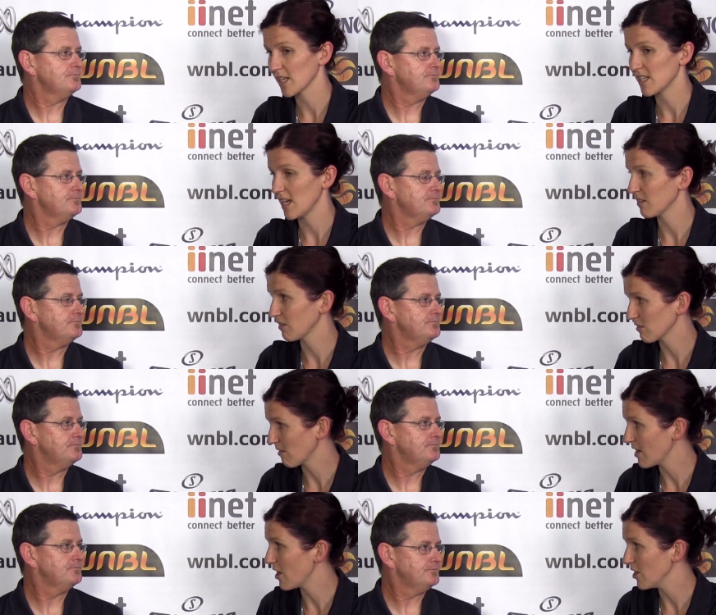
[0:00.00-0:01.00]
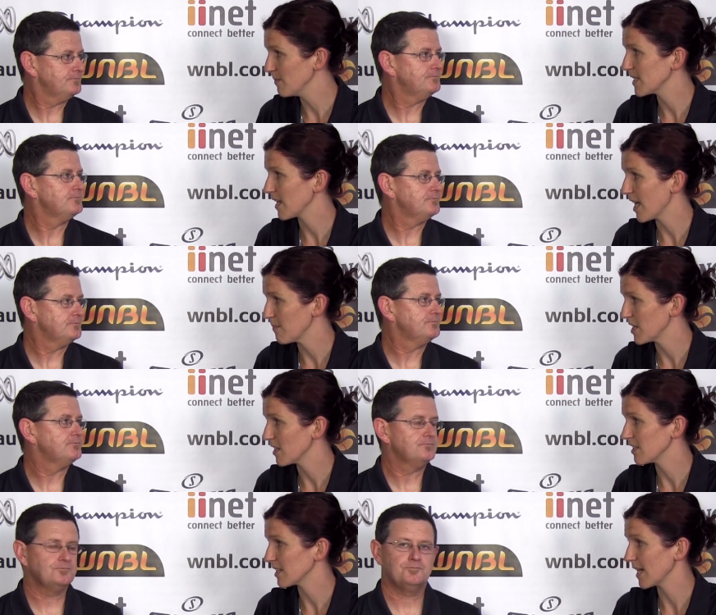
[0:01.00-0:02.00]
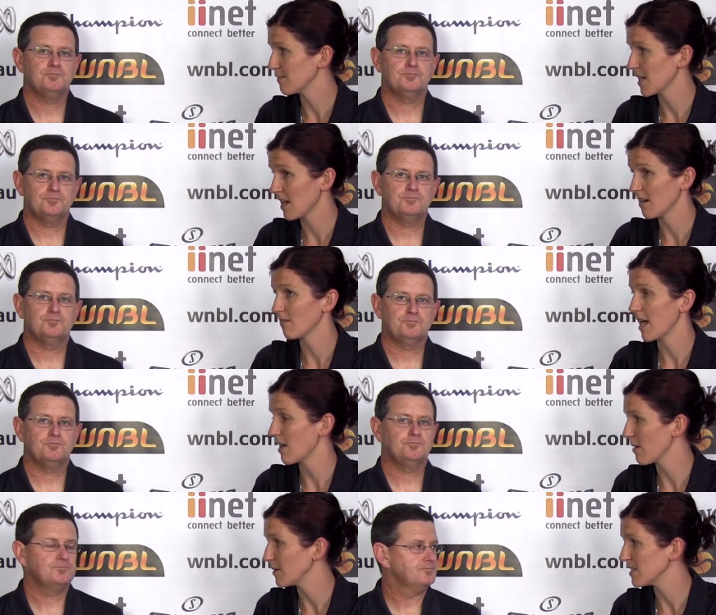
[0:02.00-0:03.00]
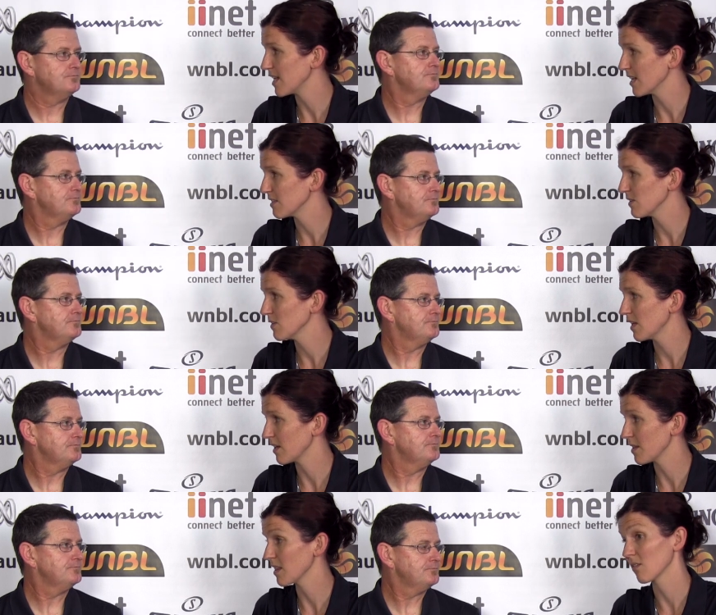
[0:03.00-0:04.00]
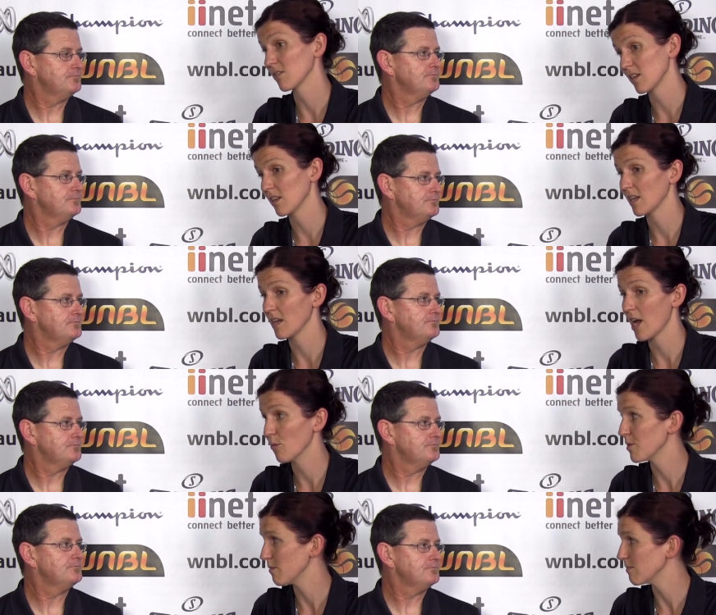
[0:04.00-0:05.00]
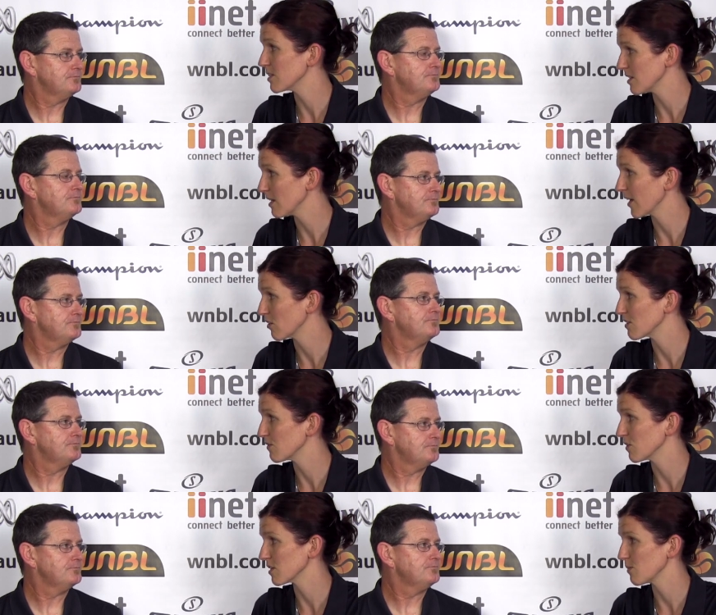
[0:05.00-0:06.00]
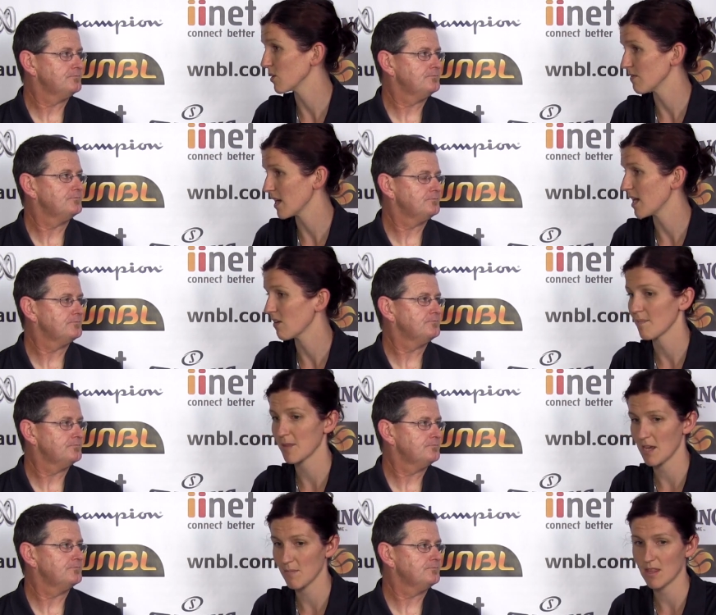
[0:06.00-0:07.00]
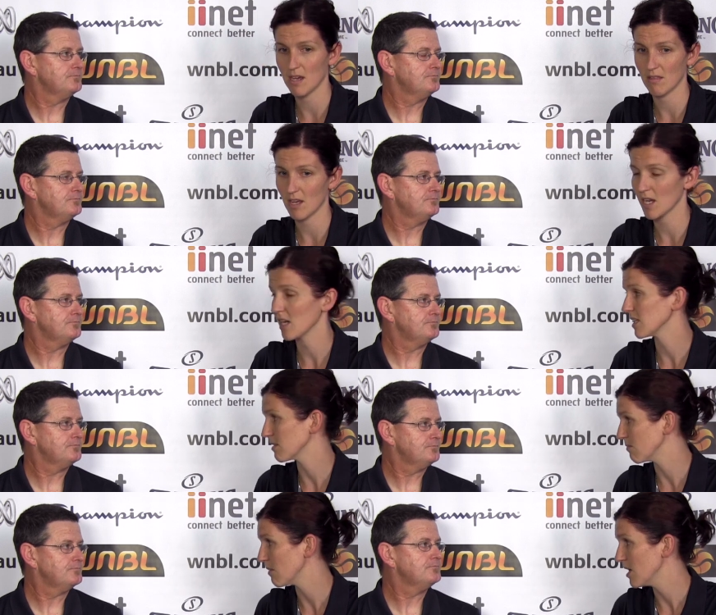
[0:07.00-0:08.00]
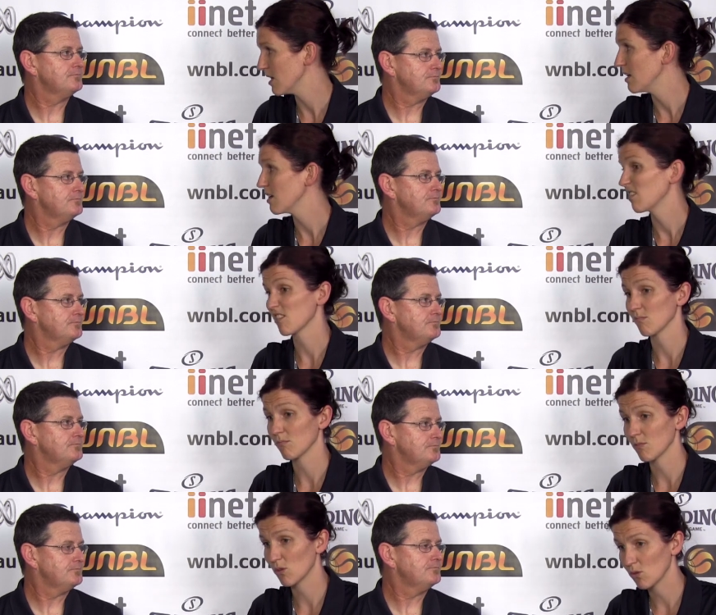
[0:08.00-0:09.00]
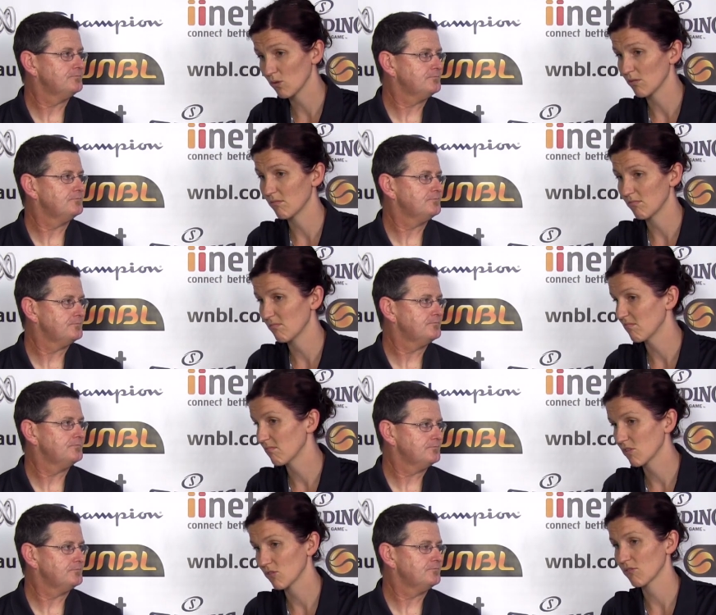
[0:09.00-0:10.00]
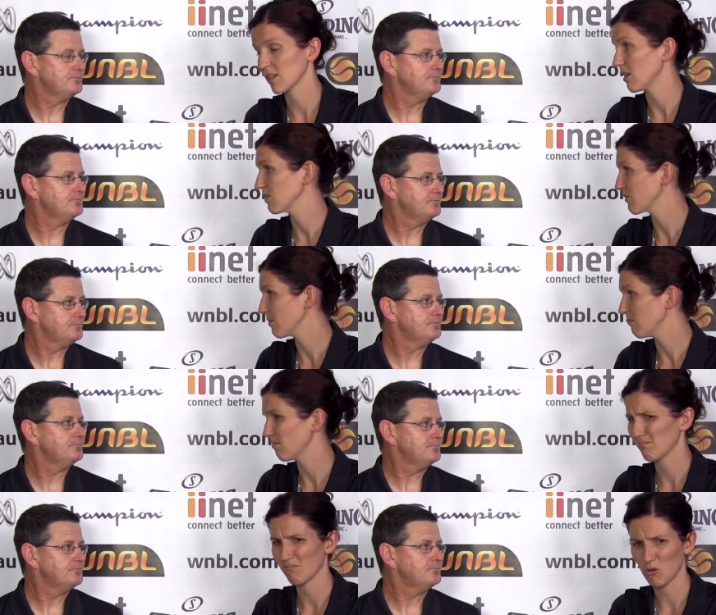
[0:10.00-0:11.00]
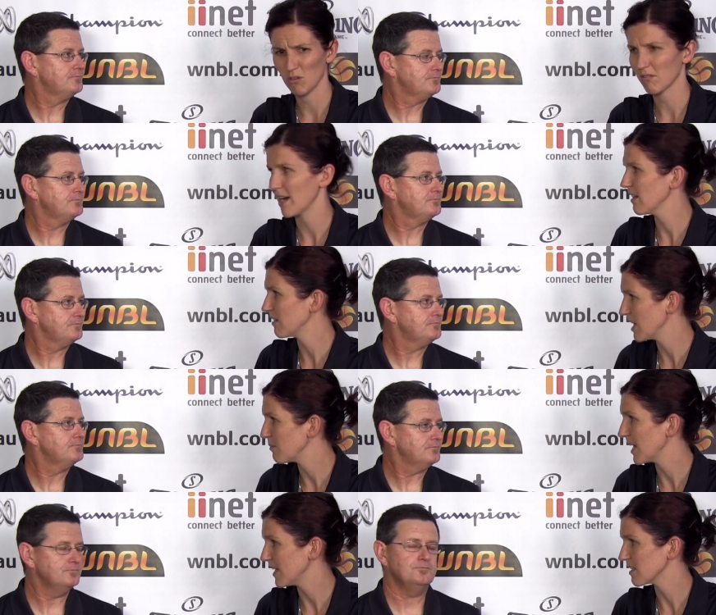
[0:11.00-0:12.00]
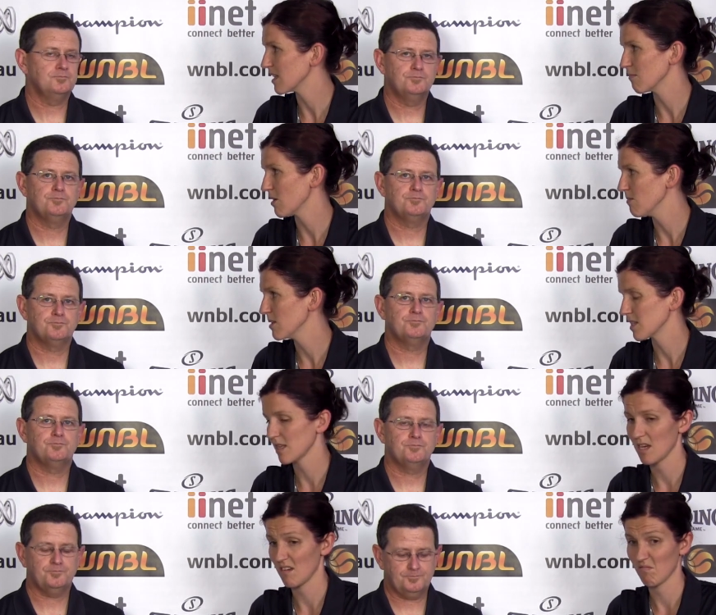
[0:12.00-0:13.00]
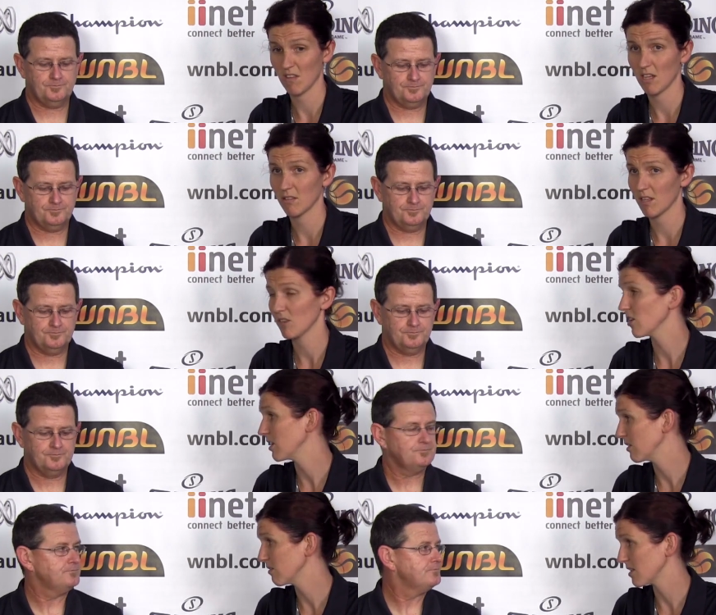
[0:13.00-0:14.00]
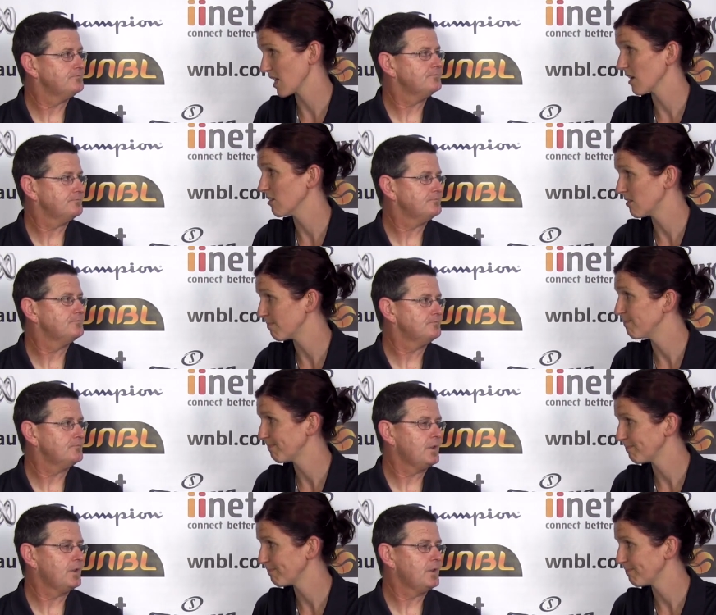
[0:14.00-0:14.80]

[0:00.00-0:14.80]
Speaker 1: look at Townsville's run home and see how many of those games are, are up in Townsville, and I think that'll certainly help them to hang on to fourth spot if they are up there. But they're, they're getting some some good good results from all around in their players mm. at the moment, and they're, they're, they're looking the goods to hang on.